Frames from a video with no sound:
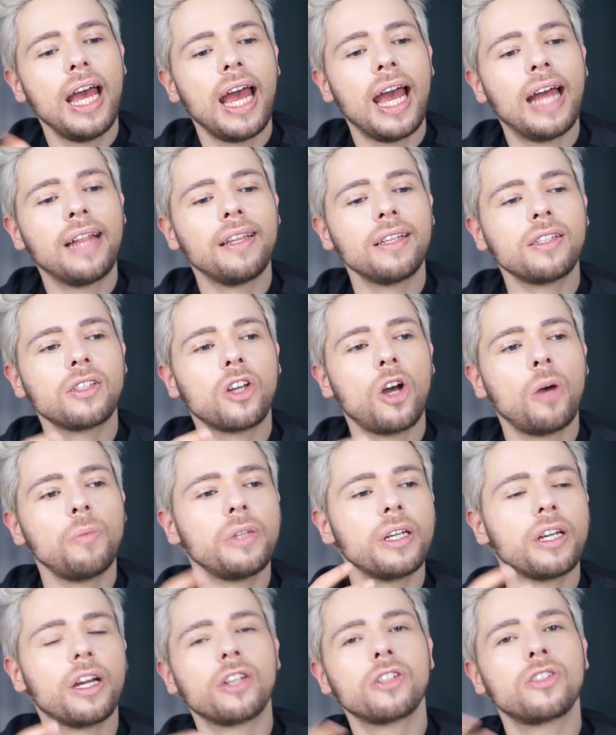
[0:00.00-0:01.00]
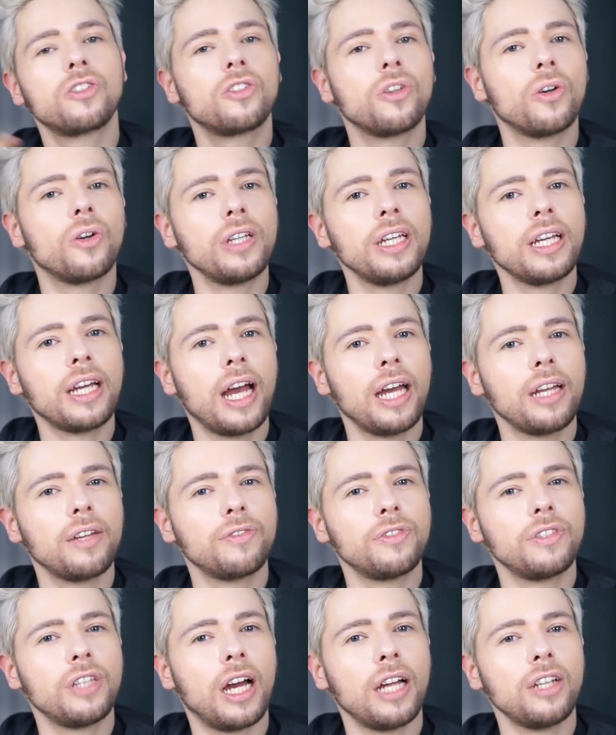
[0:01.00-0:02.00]
And this Comme des Garçons kind
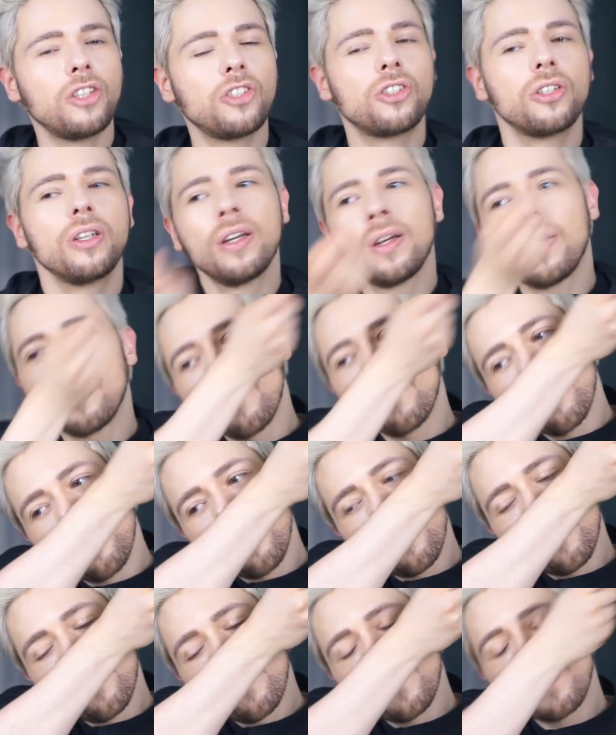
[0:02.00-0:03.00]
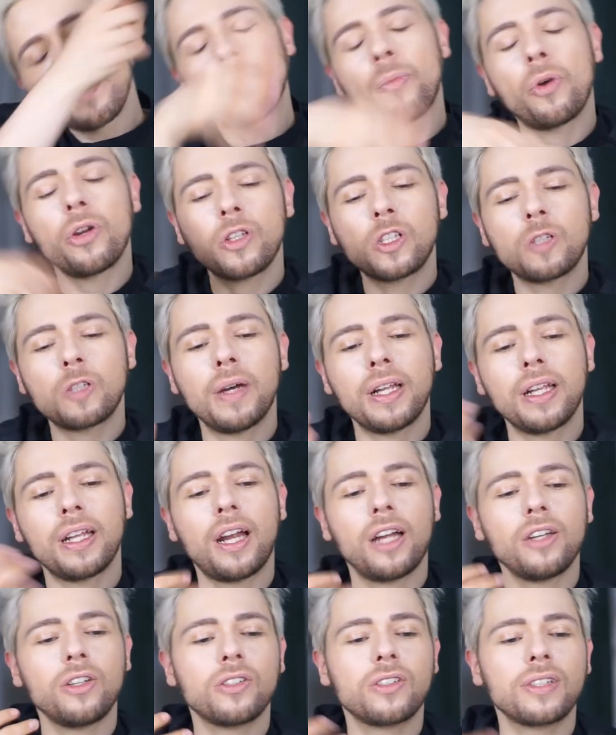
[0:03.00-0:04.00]
of touch the more you smell it
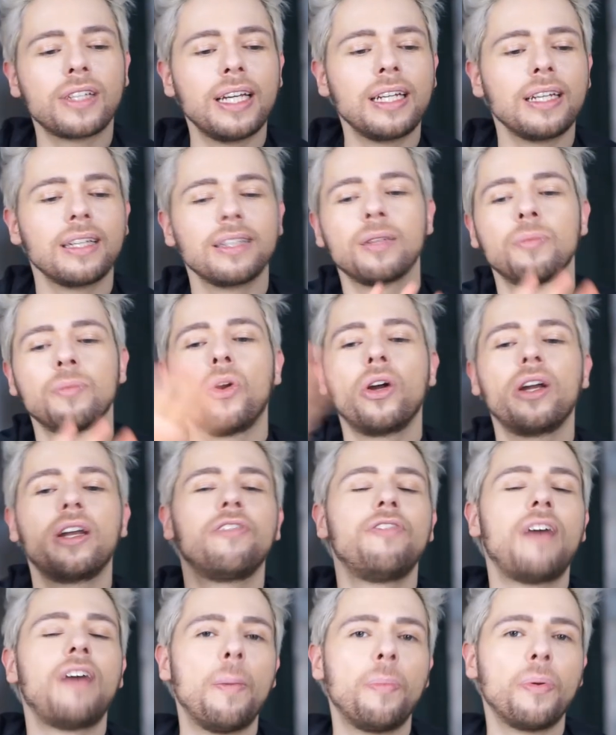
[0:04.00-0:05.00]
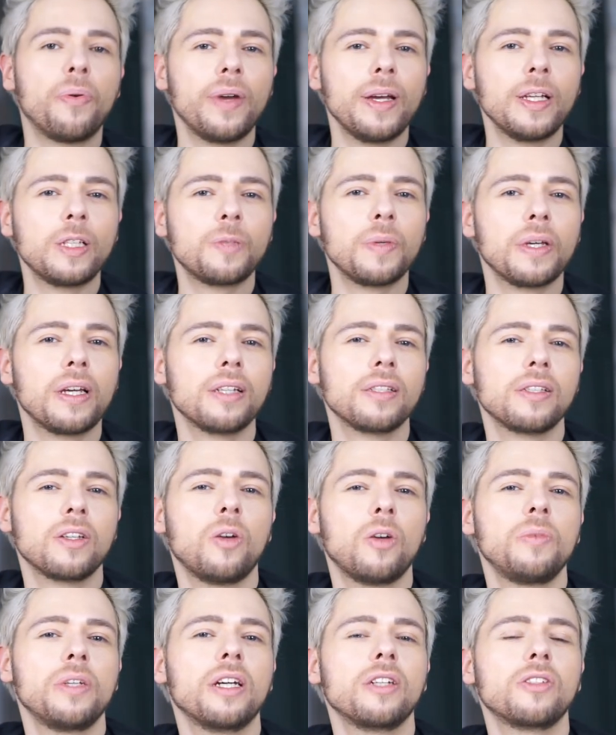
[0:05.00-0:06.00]
on your skin, the more it evaporates, because the
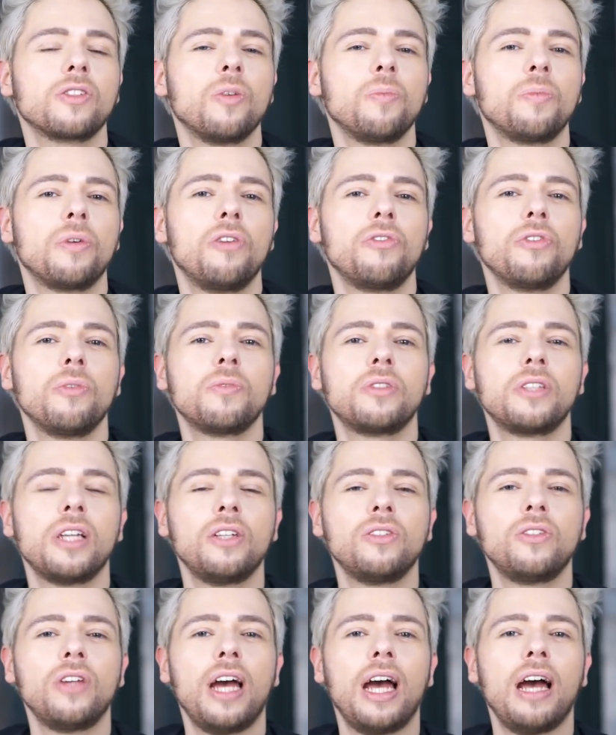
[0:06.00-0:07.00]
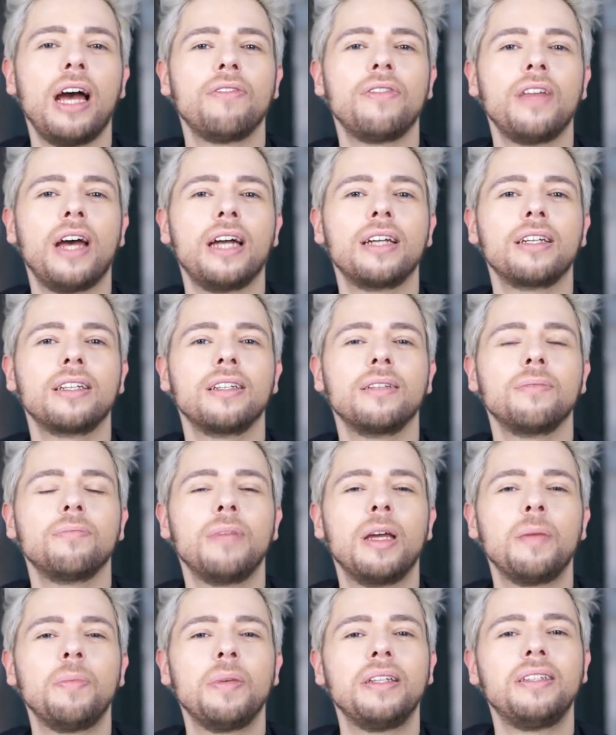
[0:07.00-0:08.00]
Comme des Garçons perfumes tend to have that
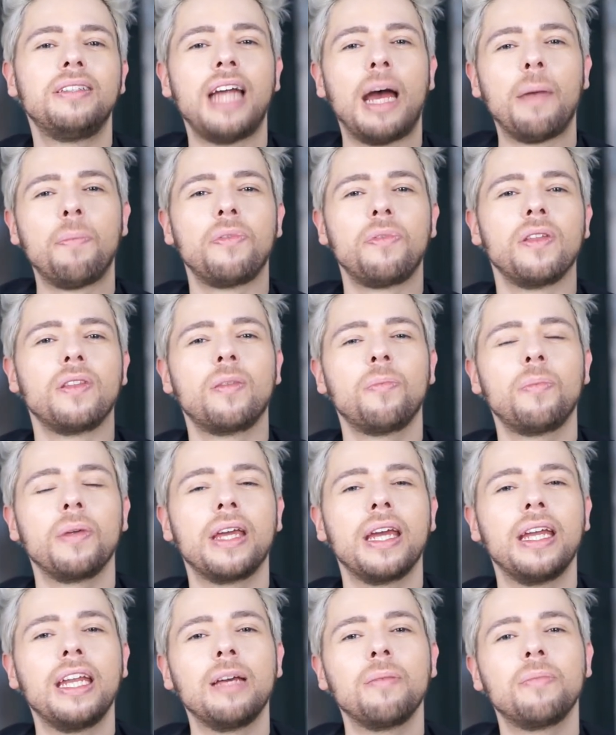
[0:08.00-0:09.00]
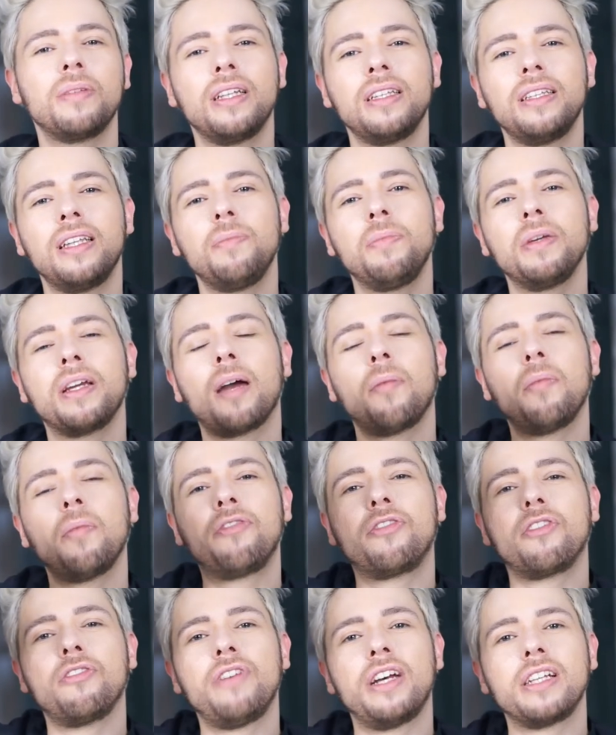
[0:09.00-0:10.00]
maybe depth at the beginning, but then they become
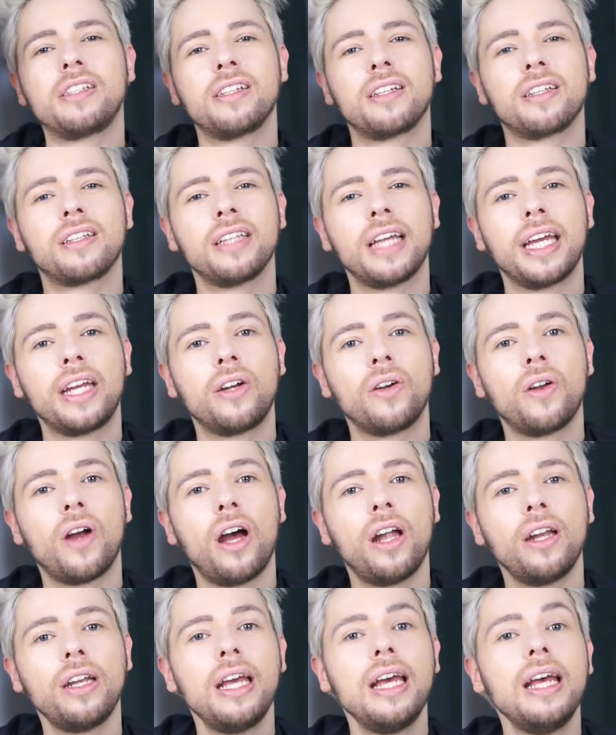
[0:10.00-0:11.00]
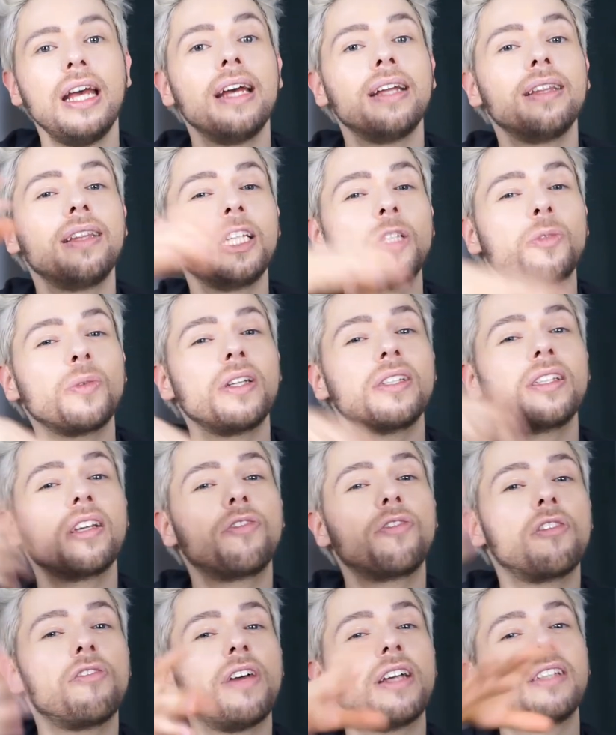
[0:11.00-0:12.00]
effervescent later on. This one is
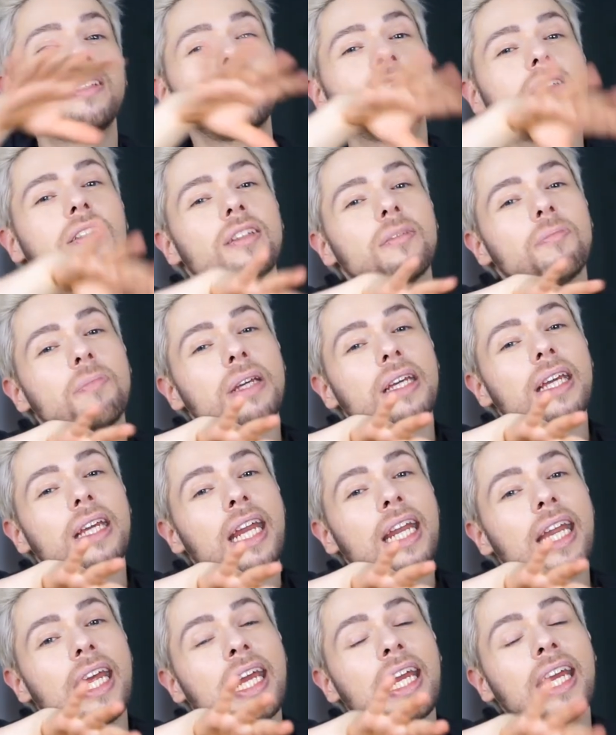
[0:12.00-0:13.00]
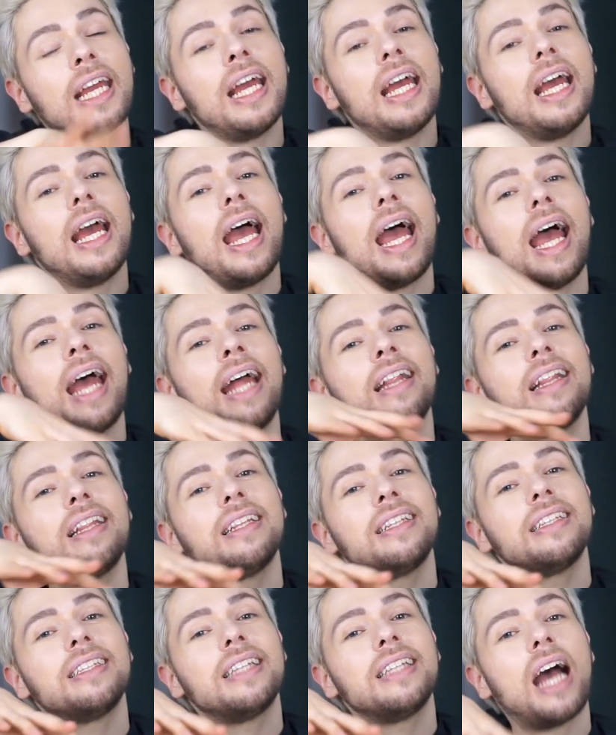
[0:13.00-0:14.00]
effervescent in the beginning,
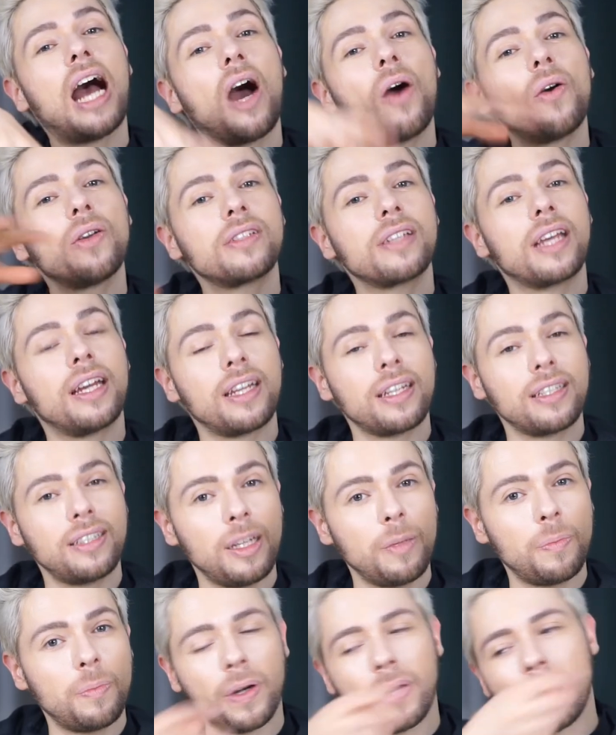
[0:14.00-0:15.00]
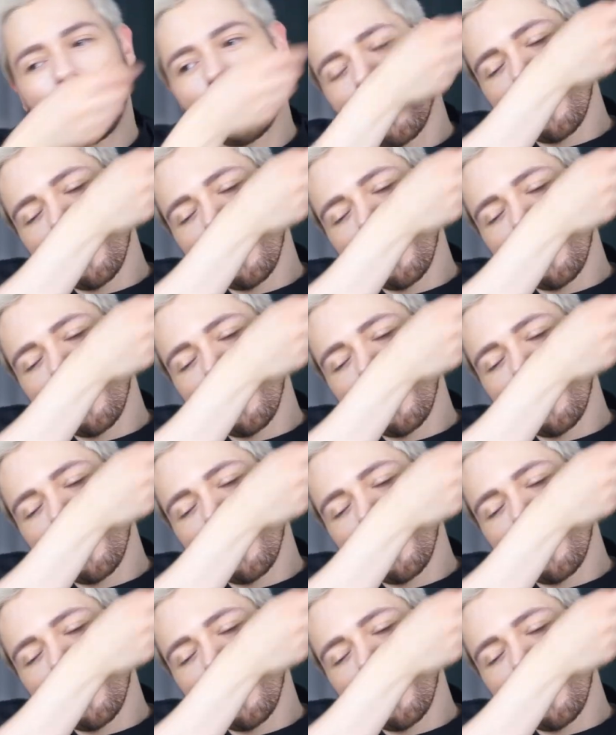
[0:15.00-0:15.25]
and now it's getting deeper.